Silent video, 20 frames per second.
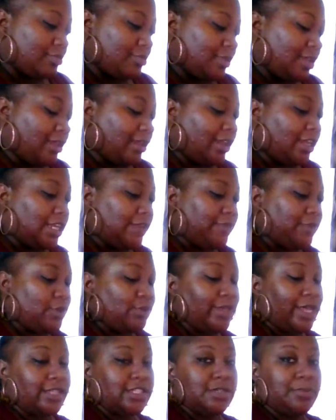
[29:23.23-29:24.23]
again, if you would
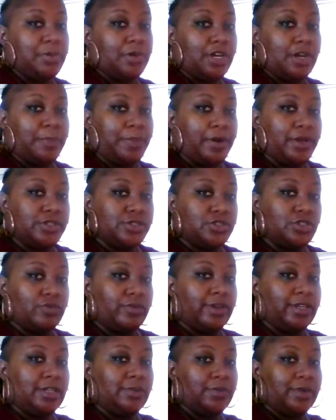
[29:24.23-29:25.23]
like to book a personal
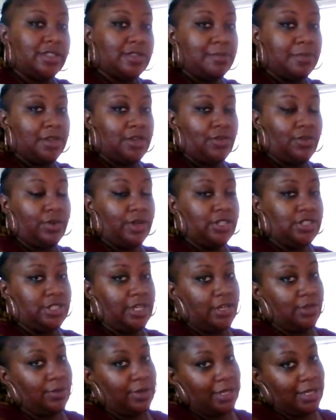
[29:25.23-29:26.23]
reading with me or a
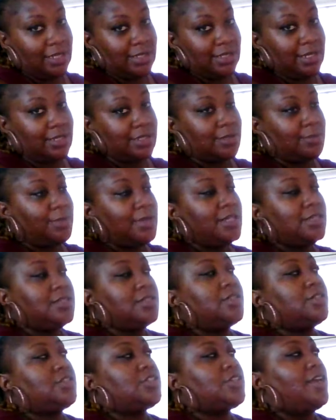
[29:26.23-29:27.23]
channel ancestor
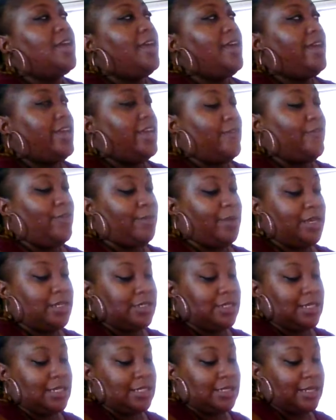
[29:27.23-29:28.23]
message,
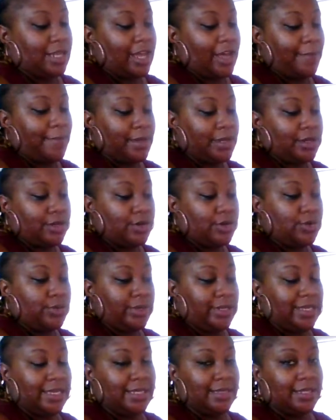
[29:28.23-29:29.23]
information is down below
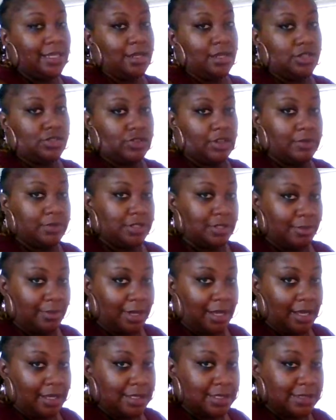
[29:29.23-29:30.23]
in the description
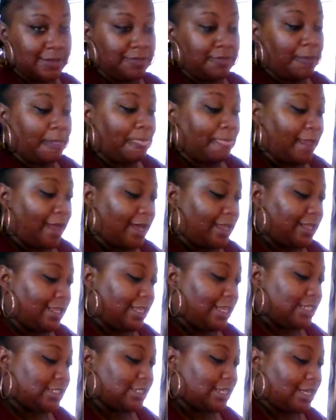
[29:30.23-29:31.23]
box. Holla
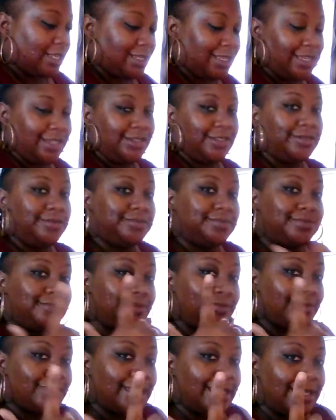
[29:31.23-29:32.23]
at y'all later.
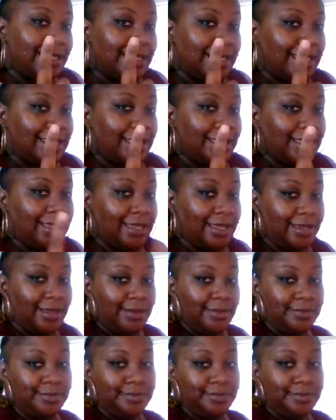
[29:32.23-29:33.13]
Gang, gang, gang.